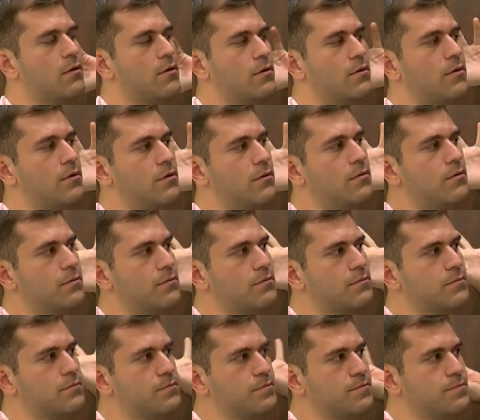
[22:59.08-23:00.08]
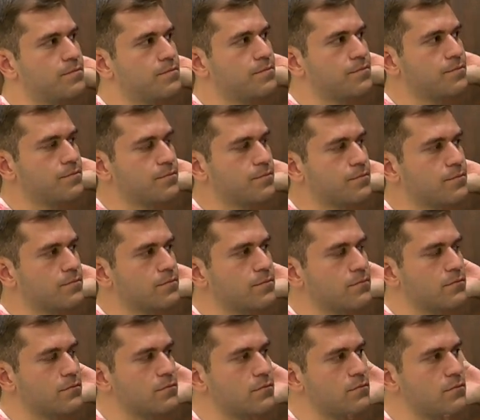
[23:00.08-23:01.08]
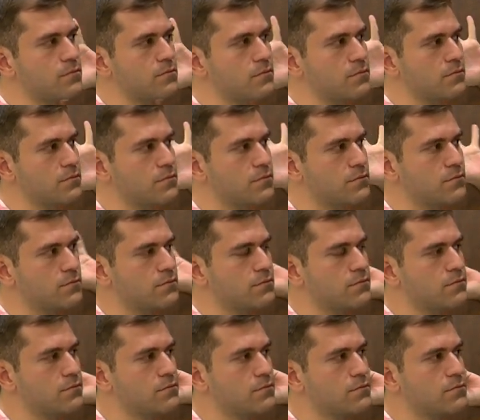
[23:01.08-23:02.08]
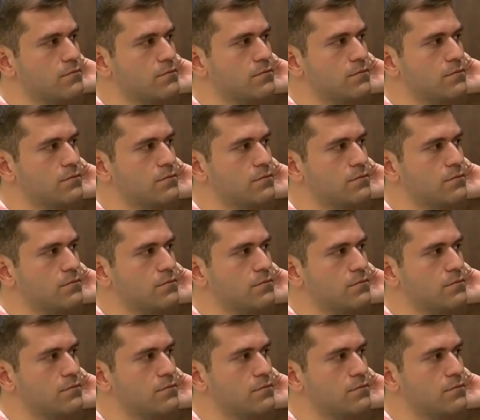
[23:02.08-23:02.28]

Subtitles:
(not speaking)